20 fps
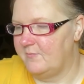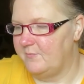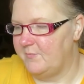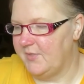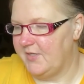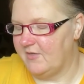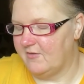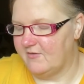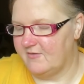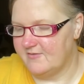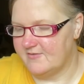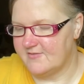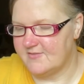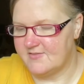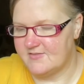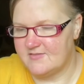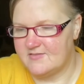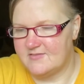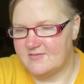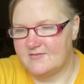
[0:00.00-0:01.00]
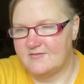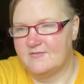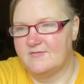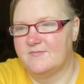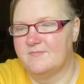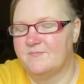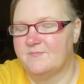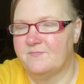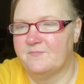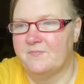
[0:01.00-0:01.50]
because
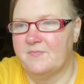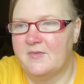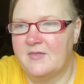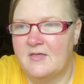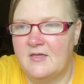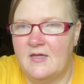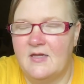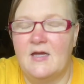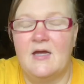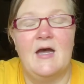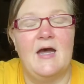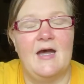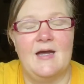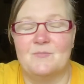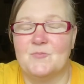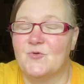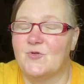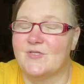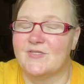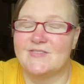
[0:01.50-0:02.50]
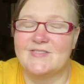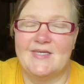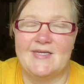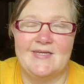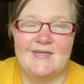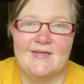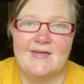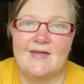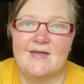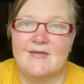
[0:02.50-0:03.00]
I'm going to say
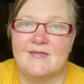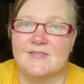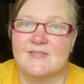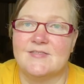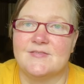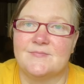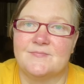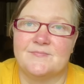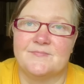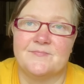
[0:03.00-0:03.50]
it, guys.